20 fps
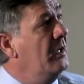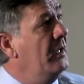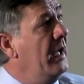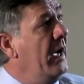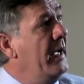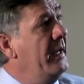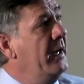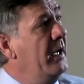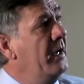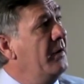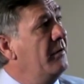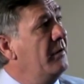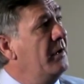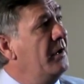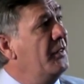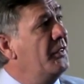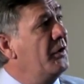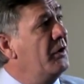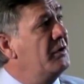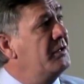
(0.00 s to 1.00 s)
900
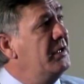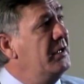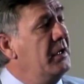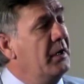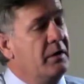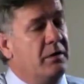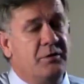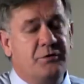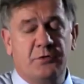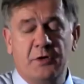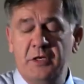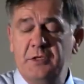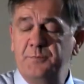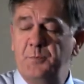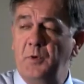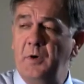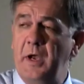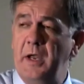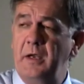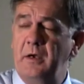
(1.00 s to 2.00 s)
to 1,300 trees
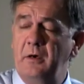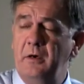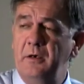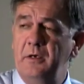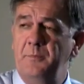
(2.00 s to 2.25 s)
per acre,